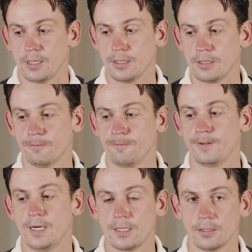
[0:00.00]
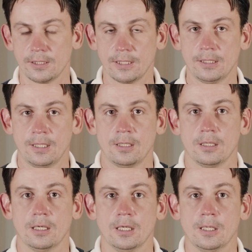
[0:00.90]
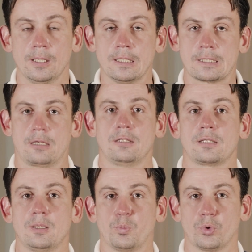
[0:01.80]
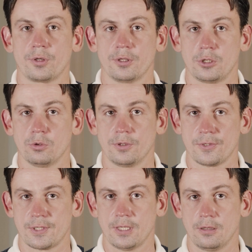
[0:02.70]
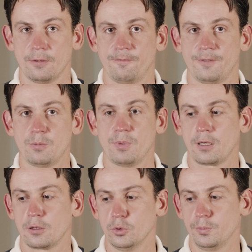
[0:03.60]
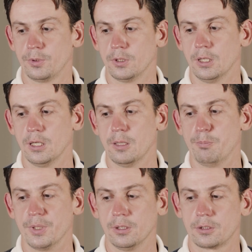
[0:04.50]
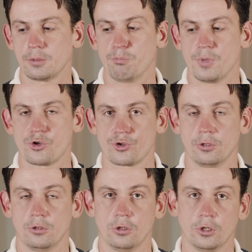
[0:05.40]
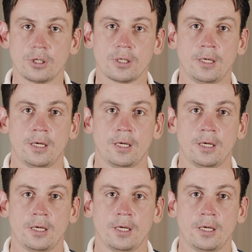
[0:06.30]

And then finally, it's critically important that you understand the feedback loop, build, measure, learn.